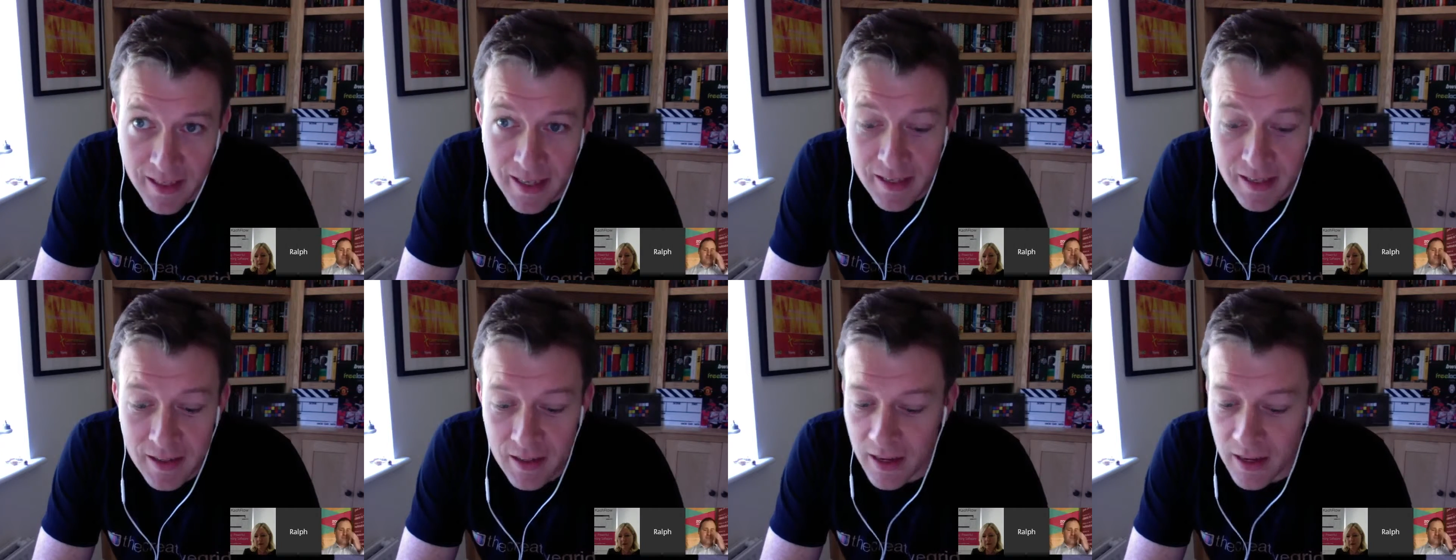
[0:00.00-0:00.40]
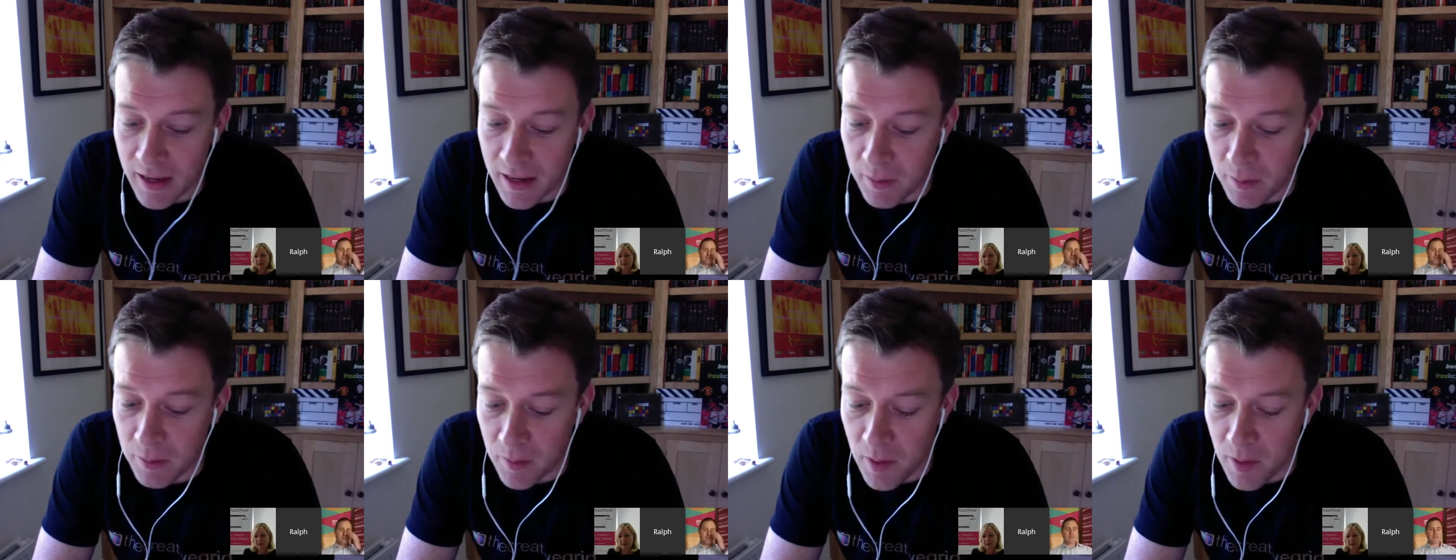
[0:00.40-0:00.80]

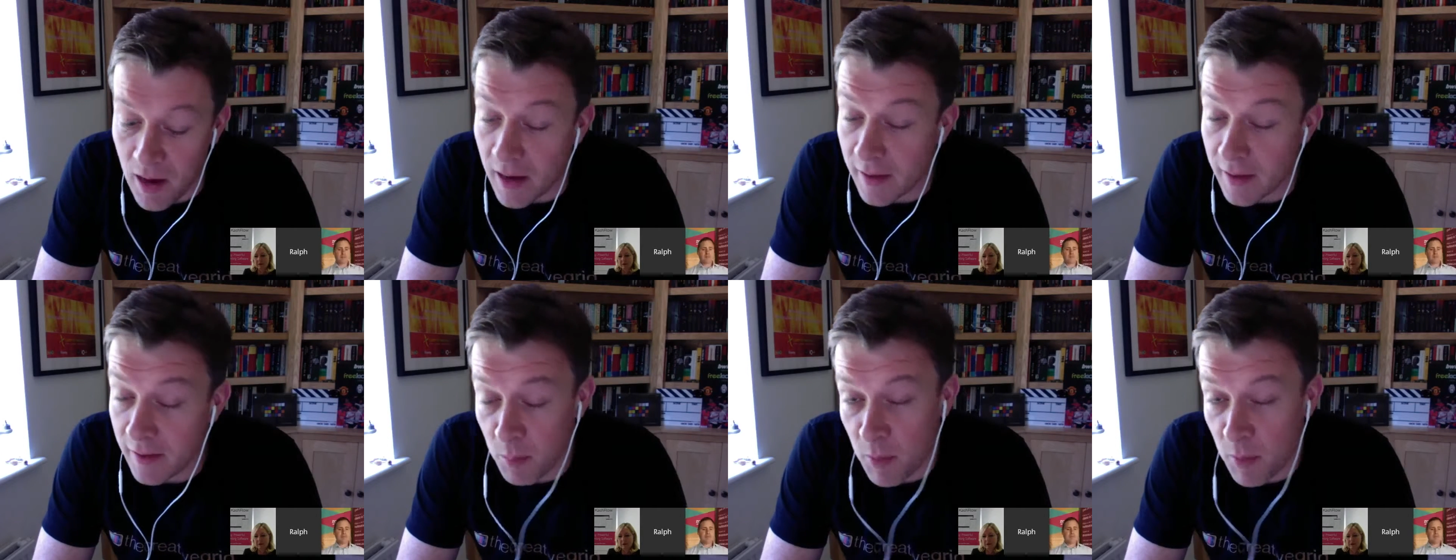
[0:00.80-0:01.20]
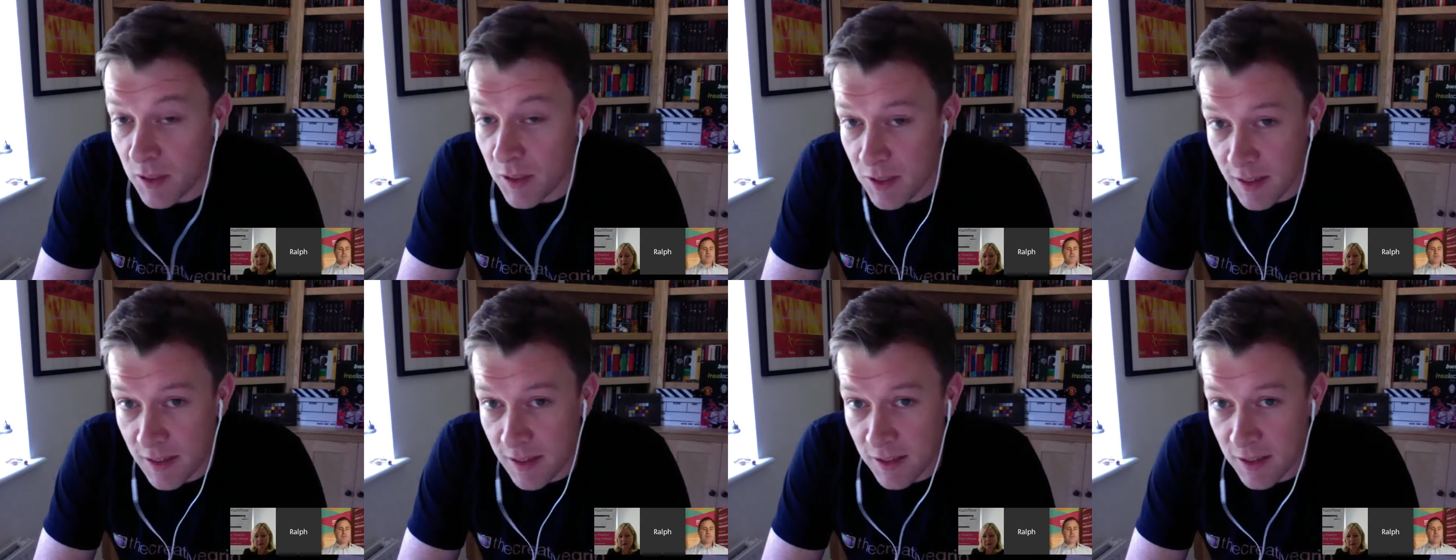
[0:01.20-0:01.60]
Either
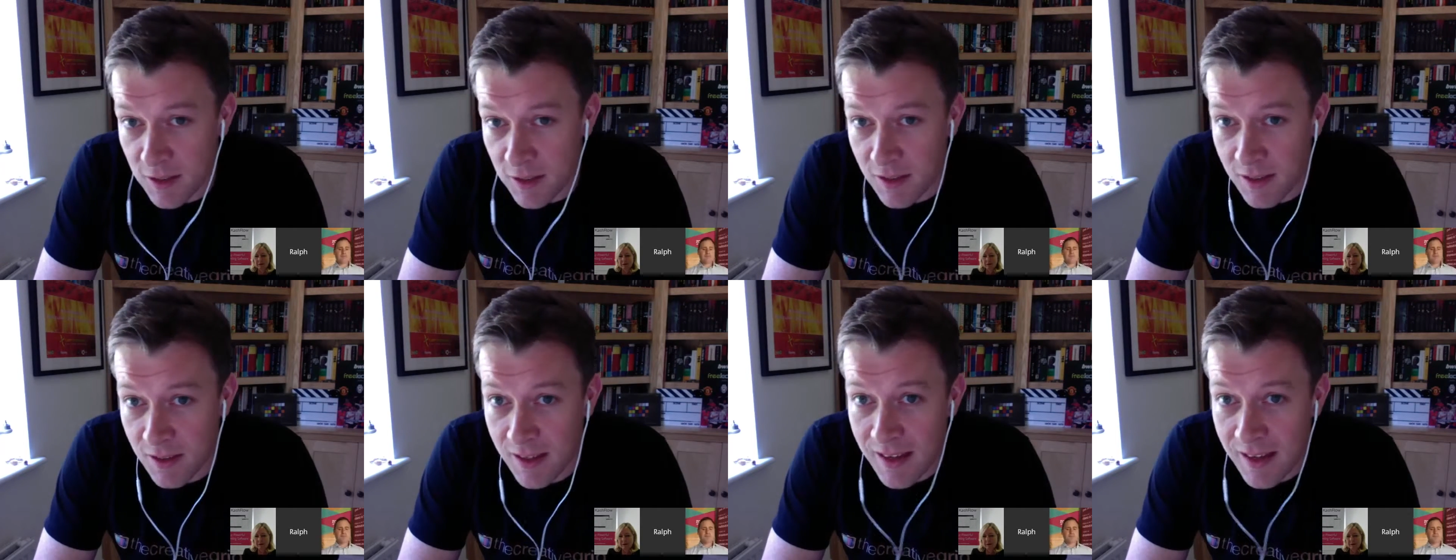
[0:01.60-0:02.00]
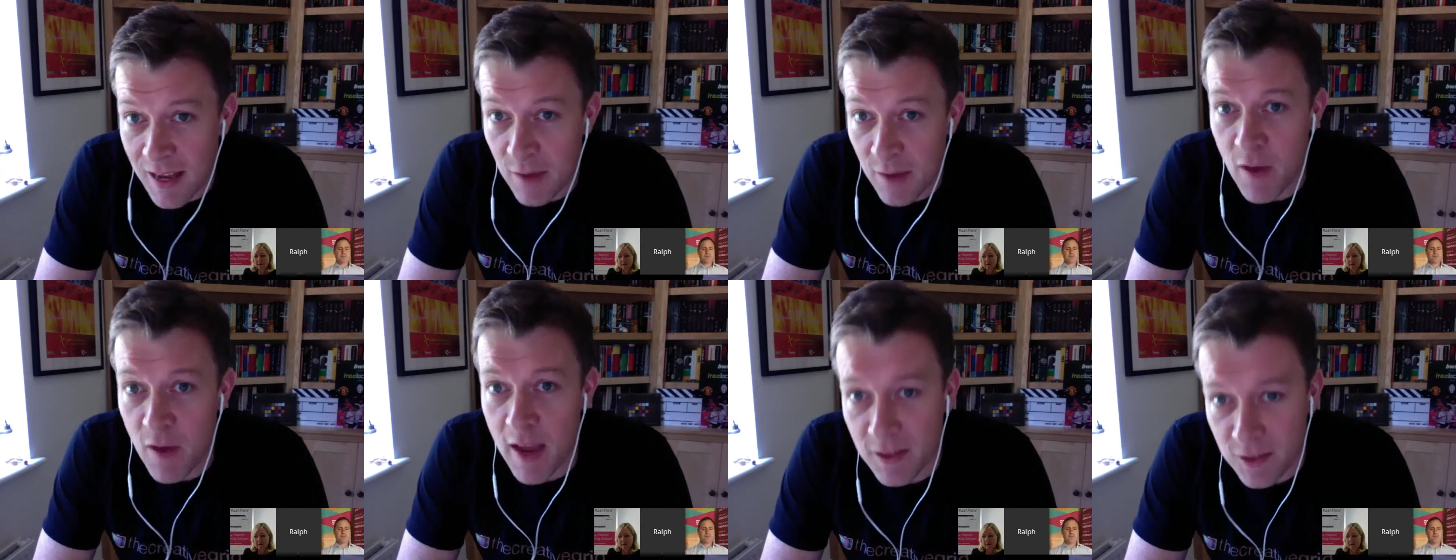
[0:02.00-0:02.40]
business
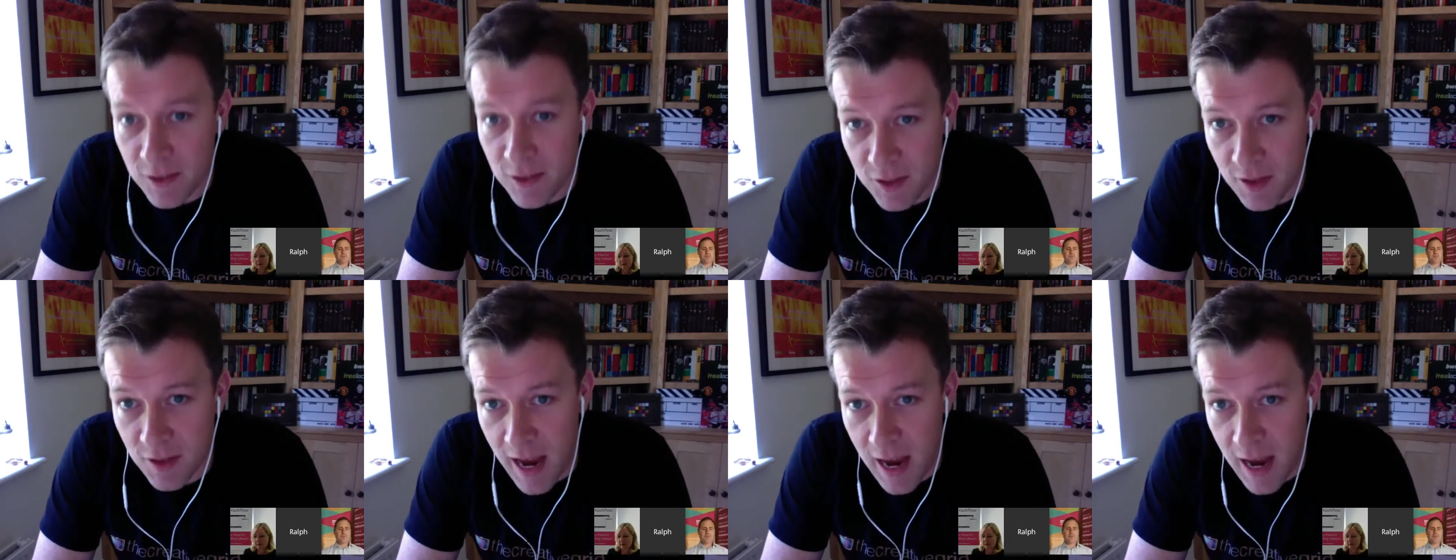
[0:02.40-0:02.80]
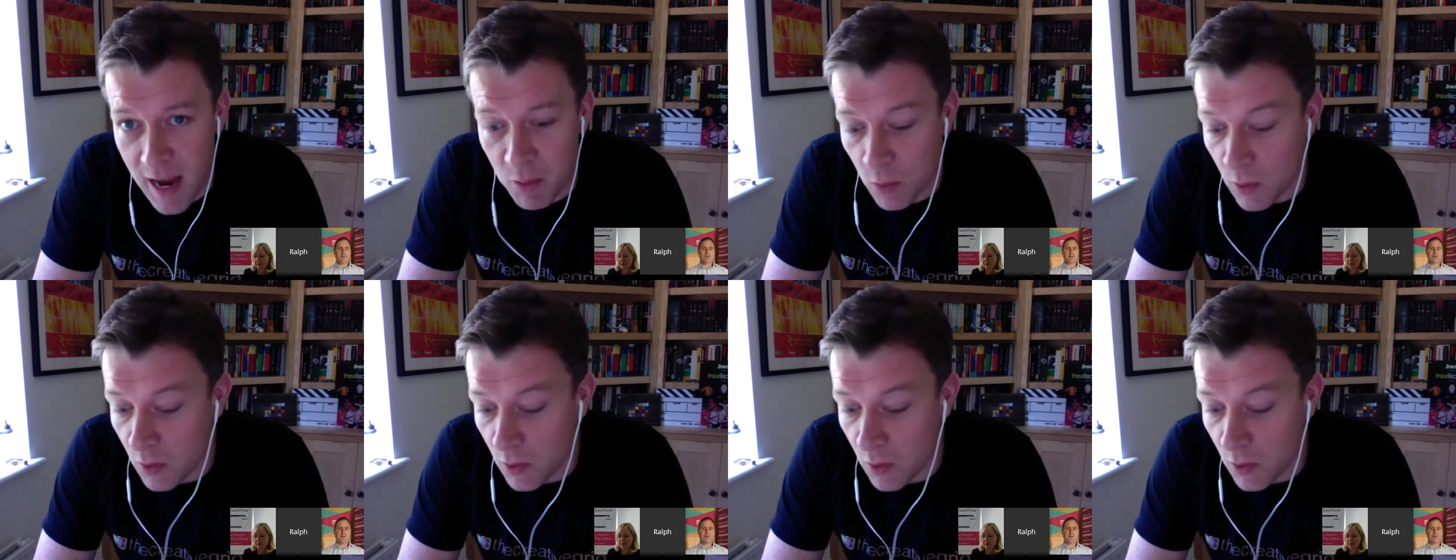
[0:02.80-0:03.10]
events that happen,